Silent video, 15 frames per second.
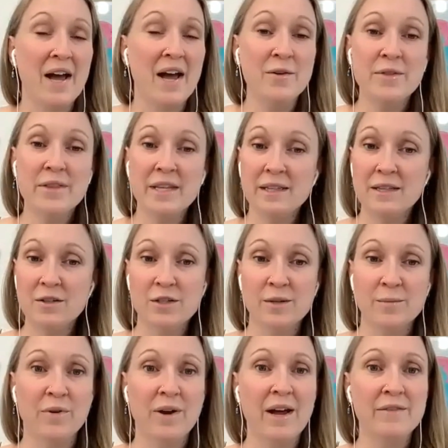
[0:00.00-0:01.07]
I don't think there's
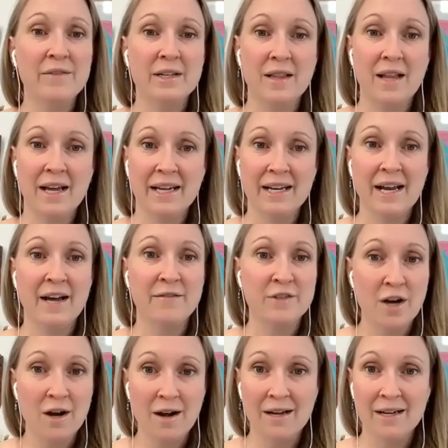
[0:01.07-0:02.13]
a private client I've
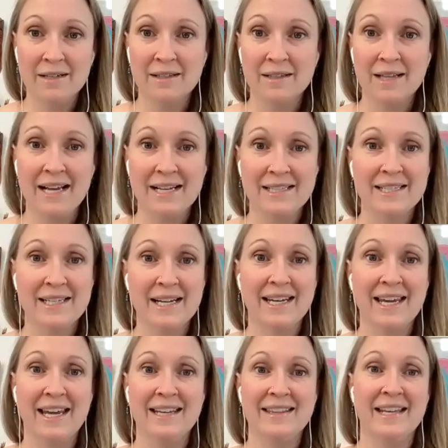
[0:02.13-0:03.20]
taught in the last
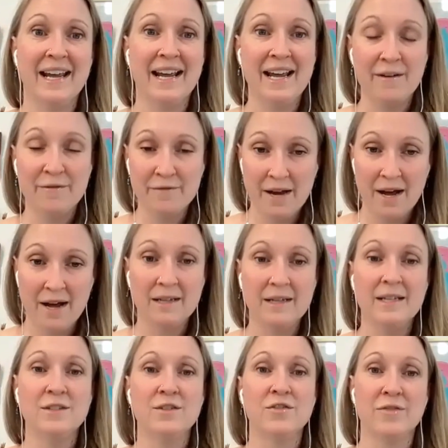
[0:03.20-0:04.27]
decade that I have
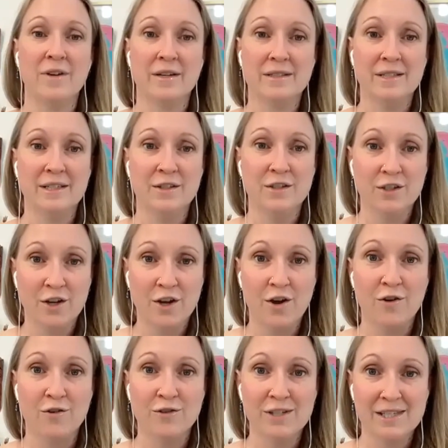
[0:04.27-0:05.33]
not instructed to
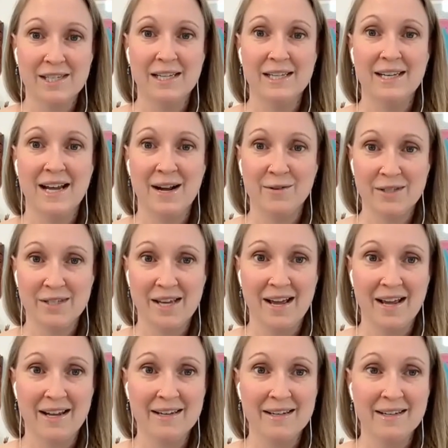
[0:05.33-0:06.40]
go sit
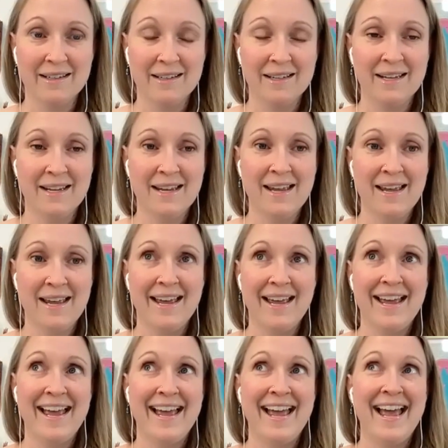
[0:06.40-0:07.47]
outside.
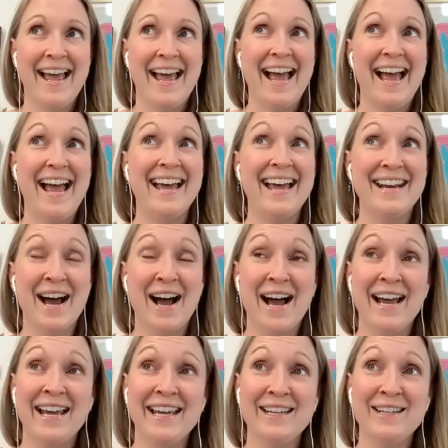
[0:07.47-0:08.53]
And
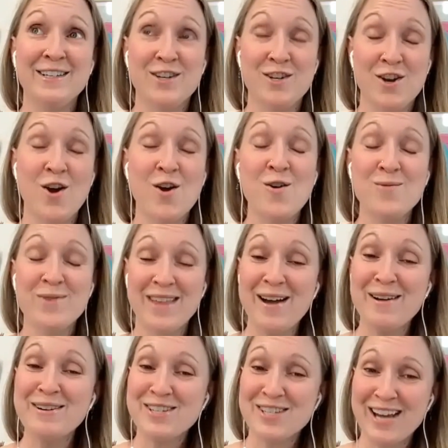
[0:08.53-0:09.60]
I know
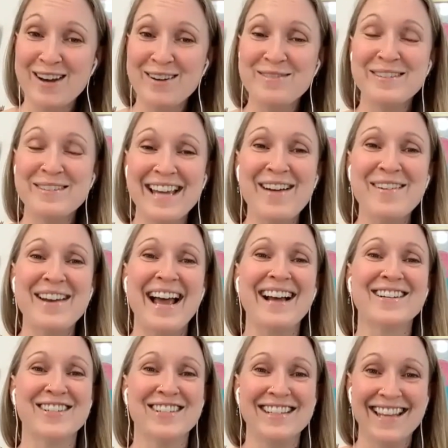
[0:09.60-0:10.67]
without a shadow of a doubt,
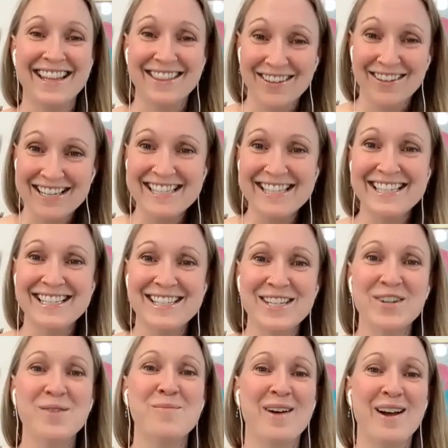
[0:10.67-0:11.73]
actually, that there isn't a
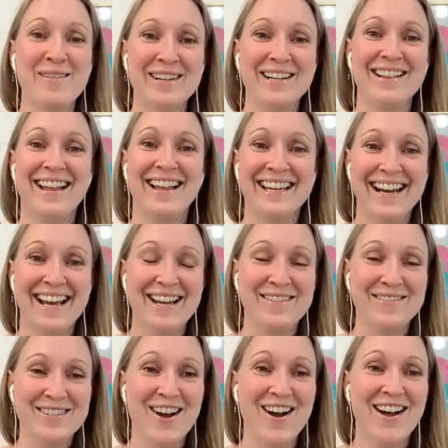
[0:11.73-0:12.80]
single private client I
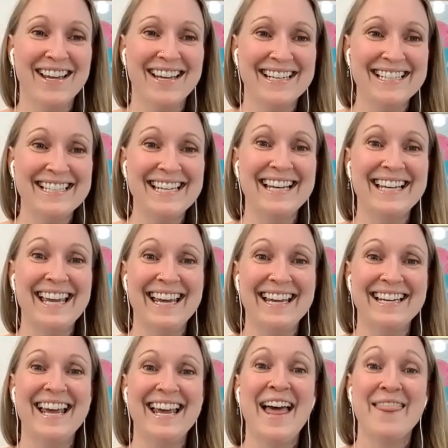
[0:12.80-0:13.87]
have taught in a
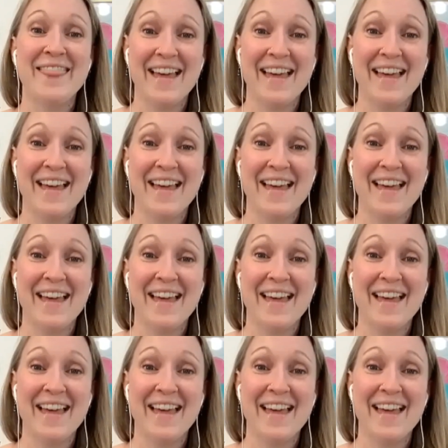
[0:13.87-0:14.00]
decade